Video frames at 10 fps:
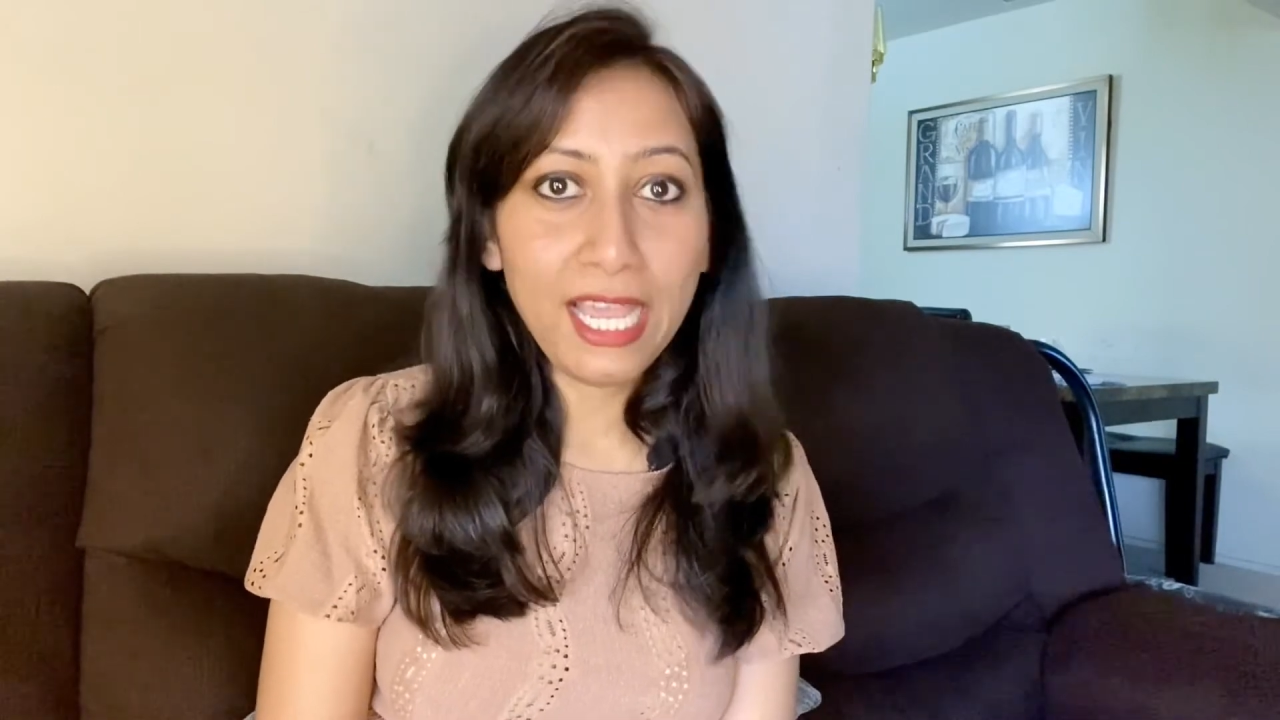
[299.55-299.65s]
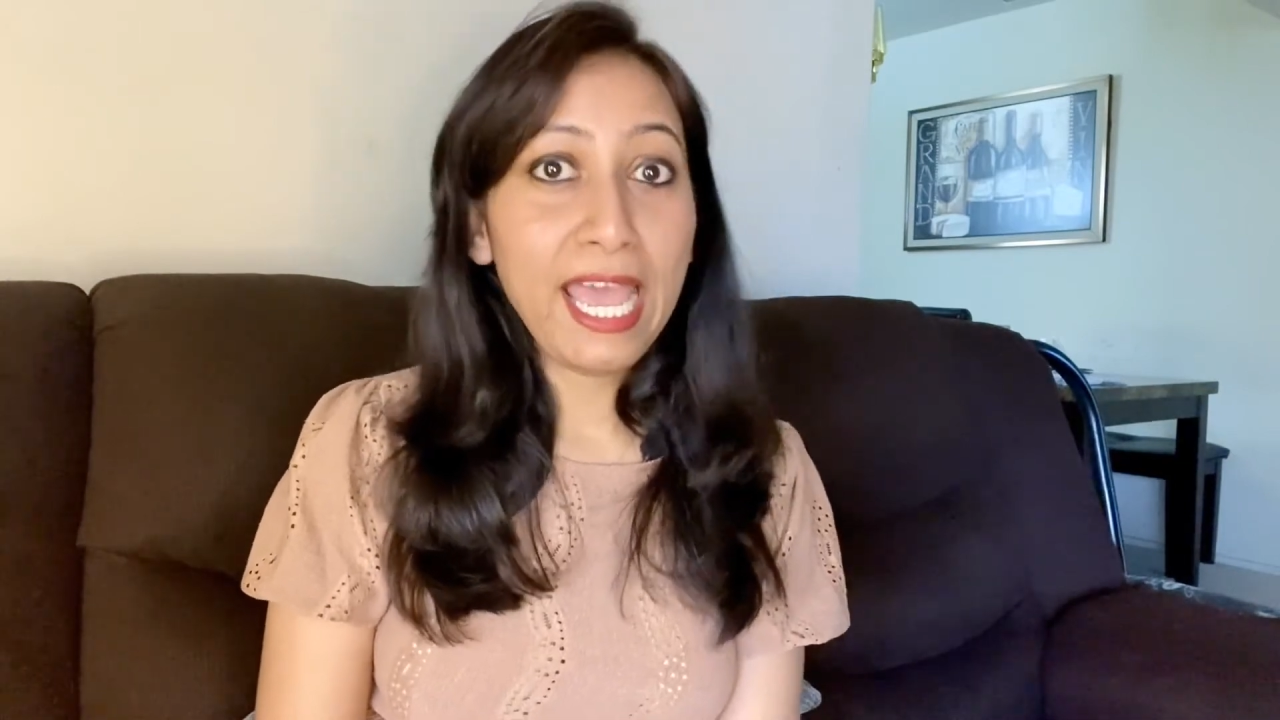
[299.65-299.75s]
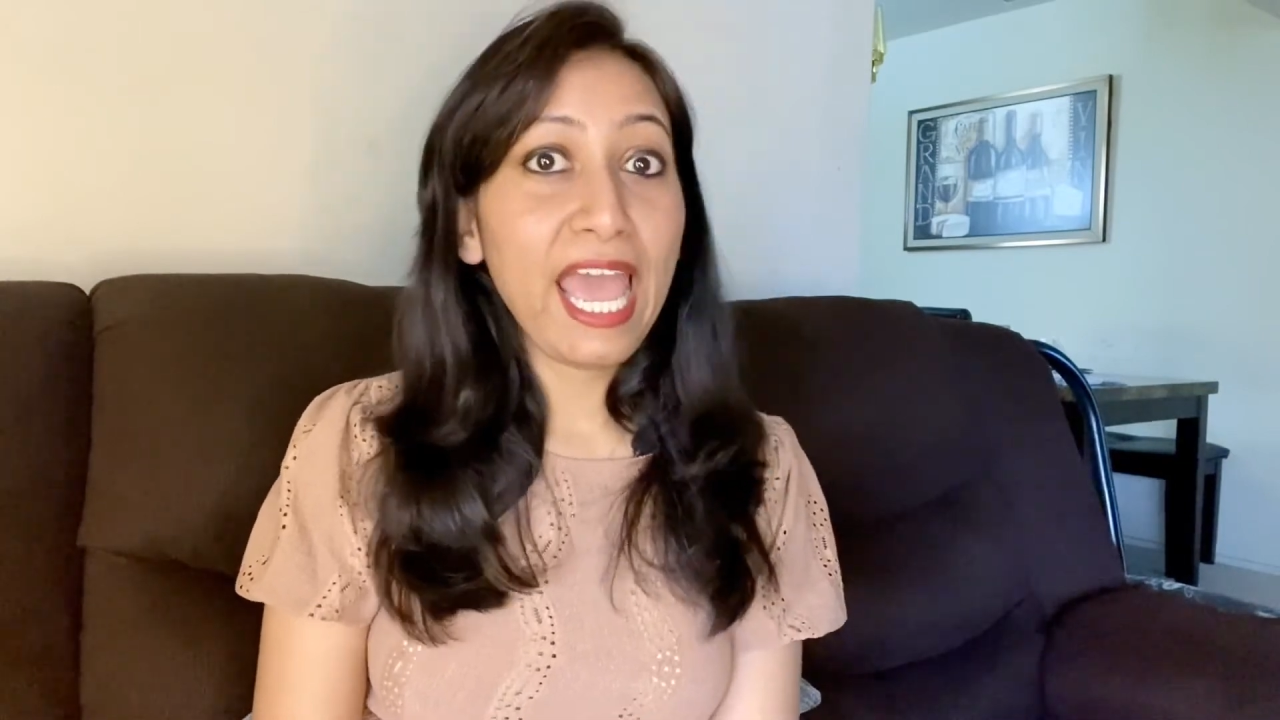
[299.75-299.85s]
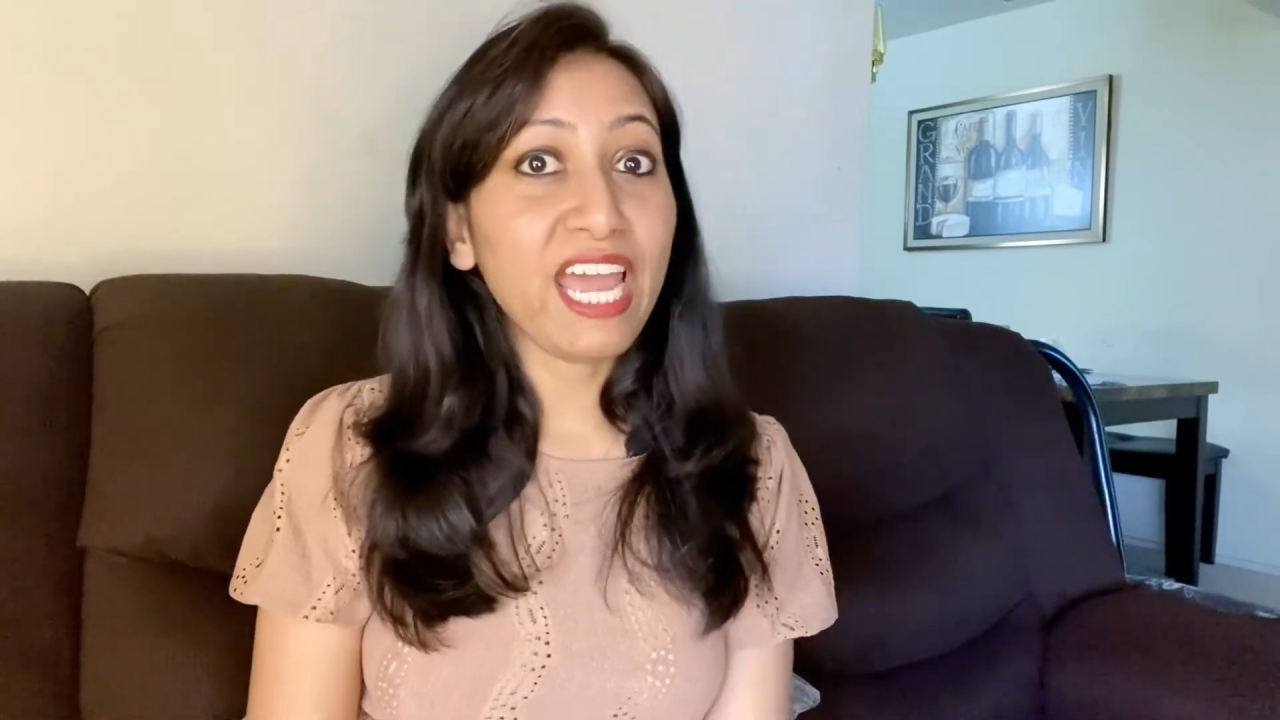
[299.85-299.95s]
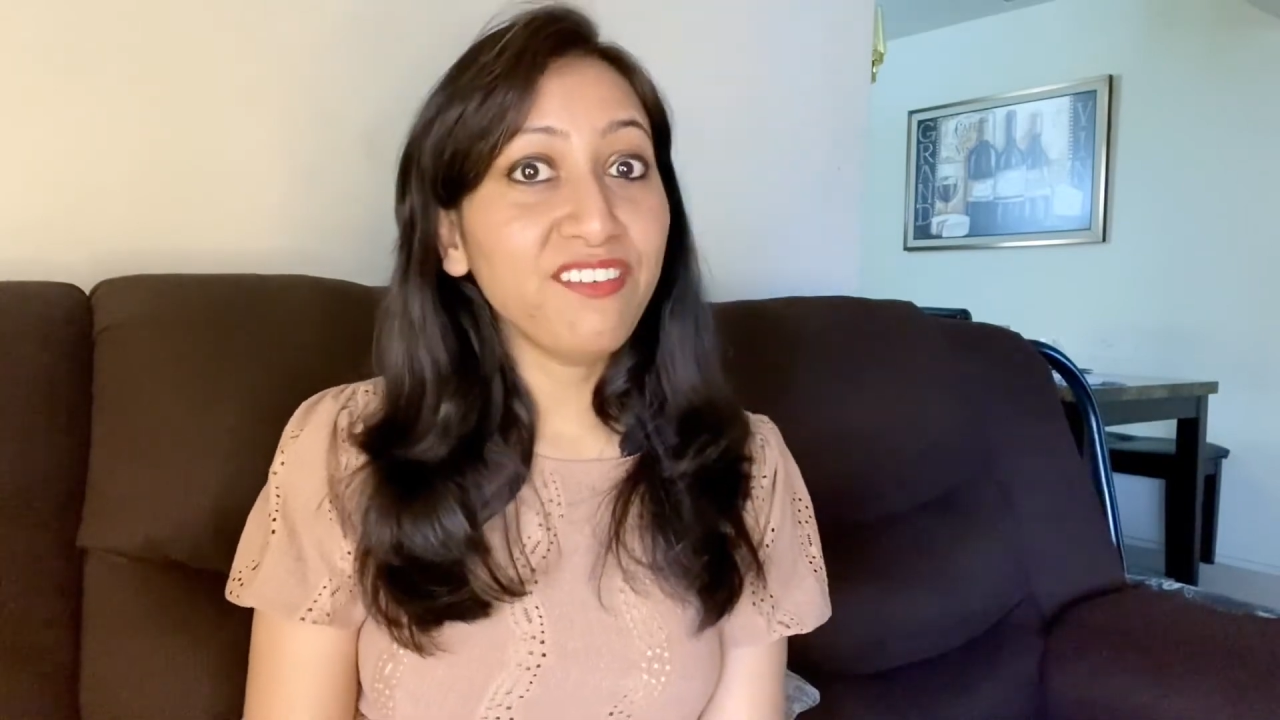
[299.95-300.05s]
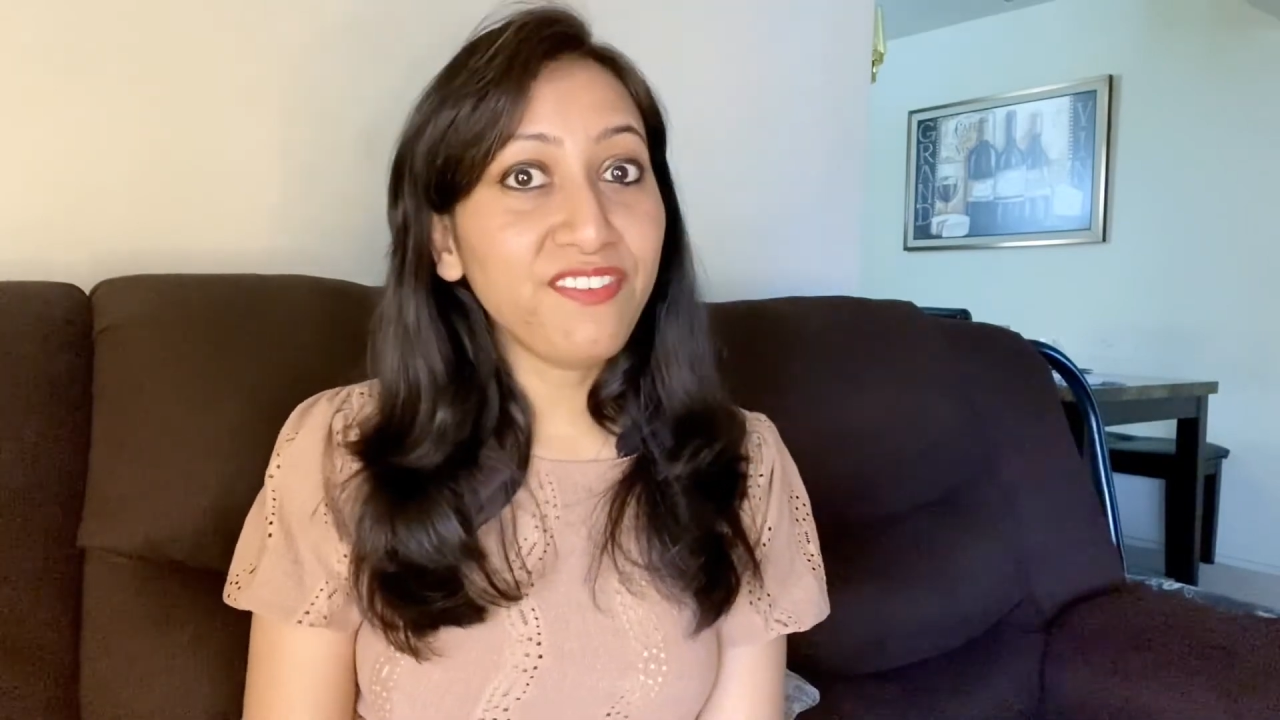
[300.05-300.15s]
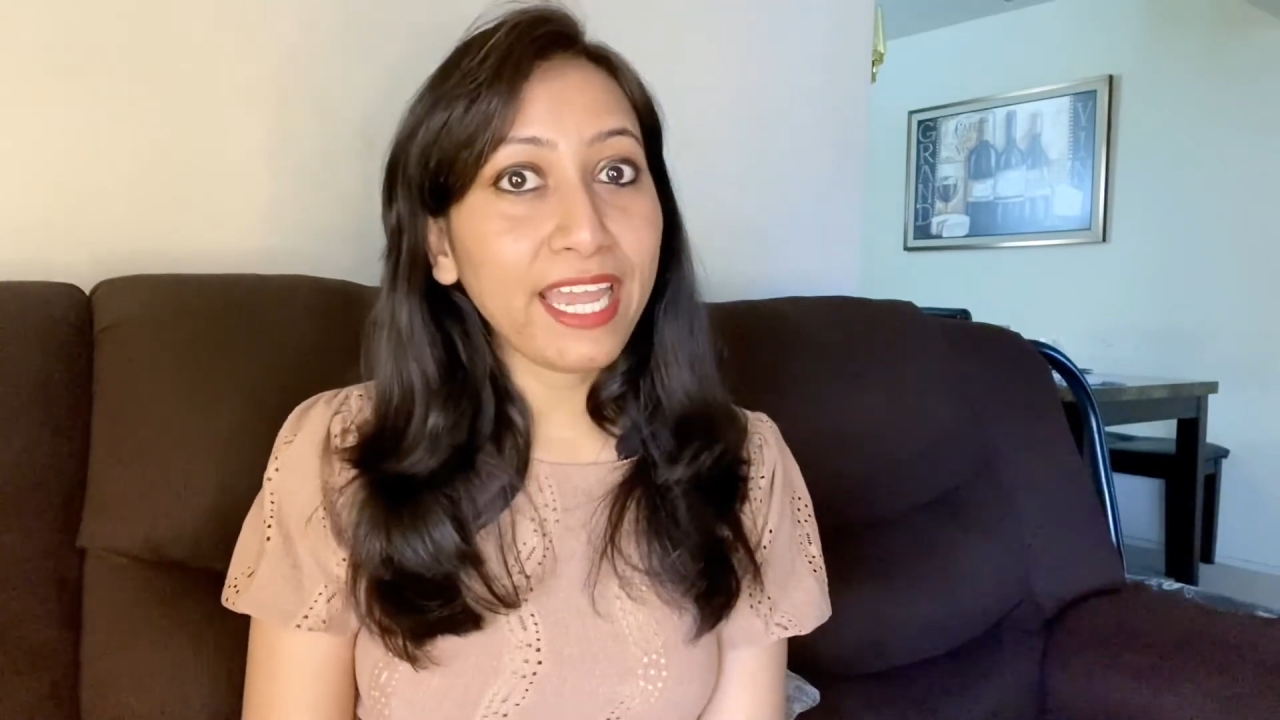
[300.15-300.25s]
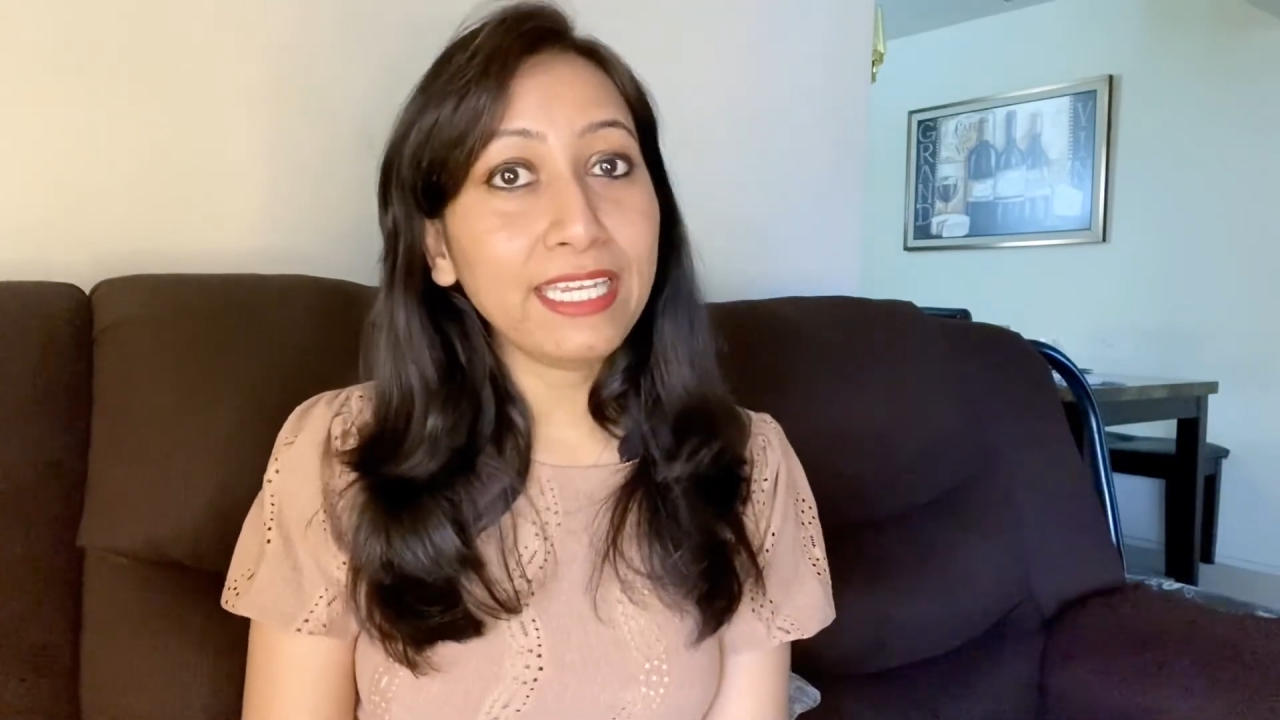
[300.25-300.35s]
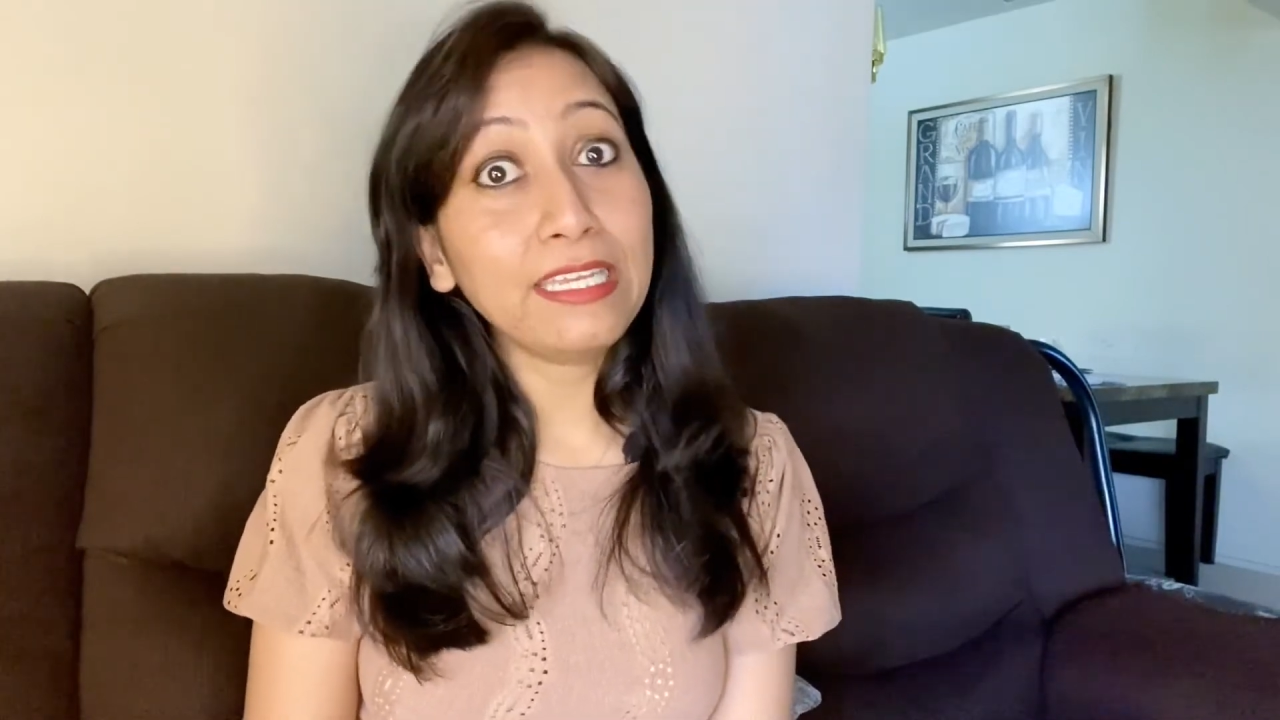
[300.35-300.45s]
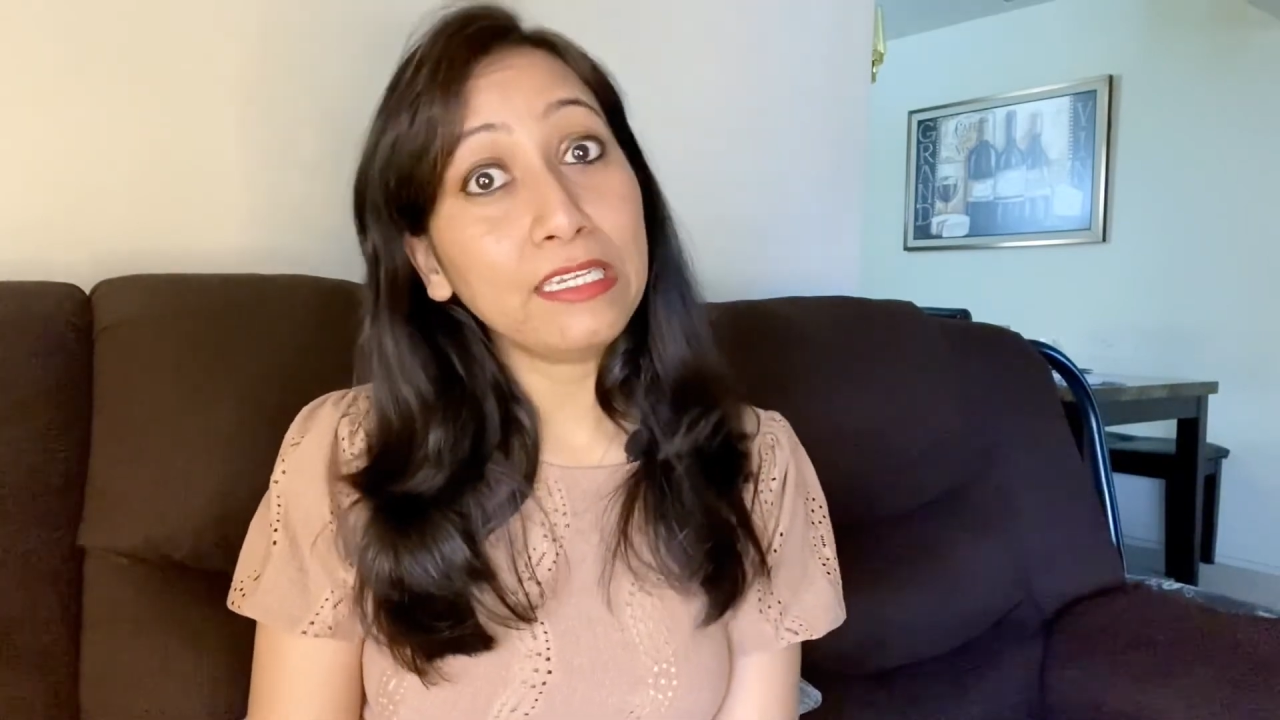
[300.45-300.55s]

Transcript: and finding it